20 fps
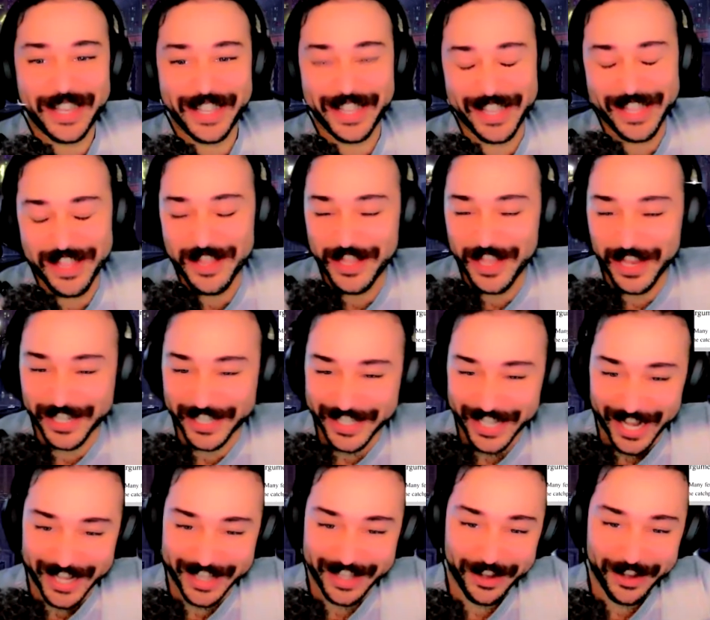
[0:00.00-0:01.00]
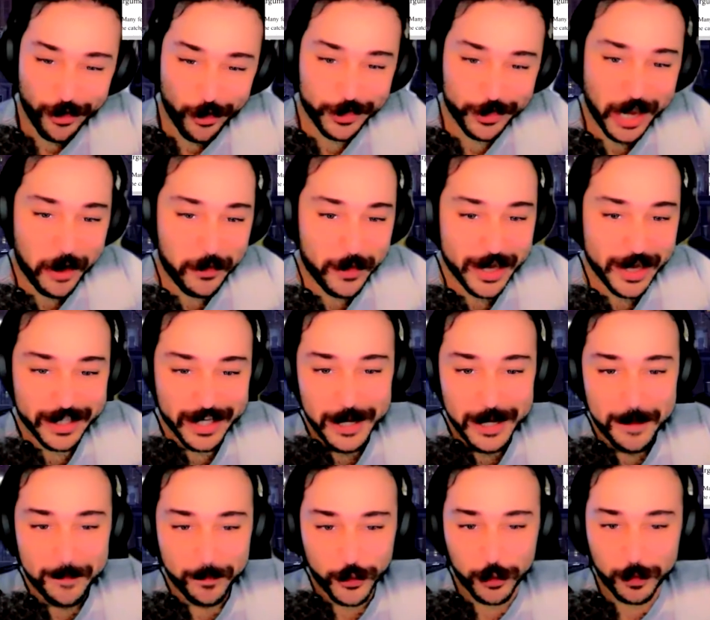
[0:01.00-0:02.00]
does not hold Arendt to
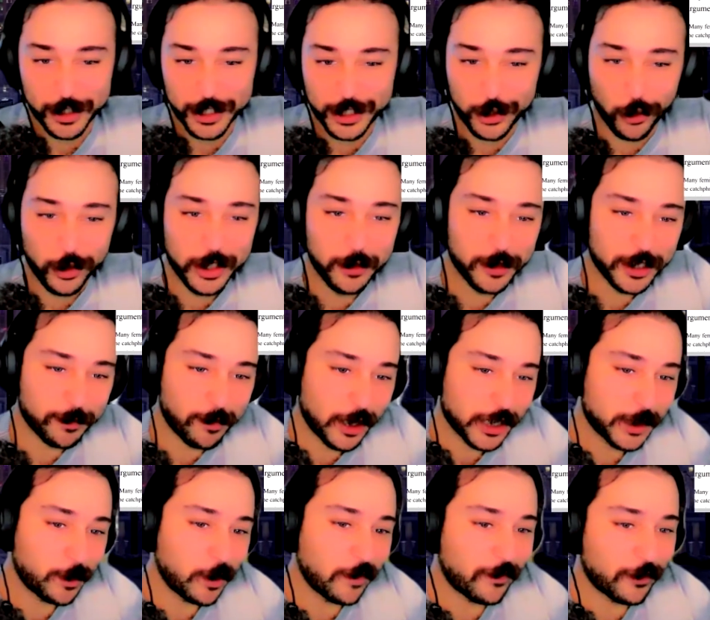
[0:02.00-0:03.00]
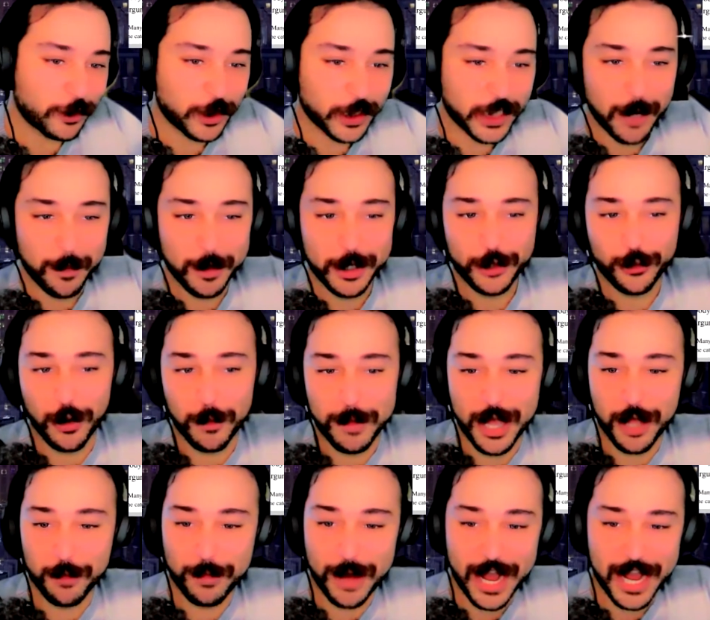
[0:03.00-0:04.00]
be solely responsible for succumbing to a male
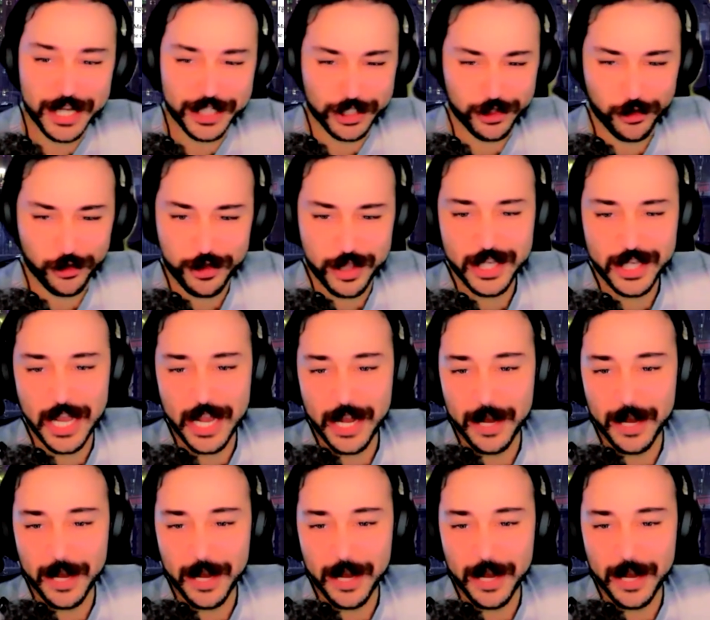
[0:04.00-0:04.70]
bias in her thinking,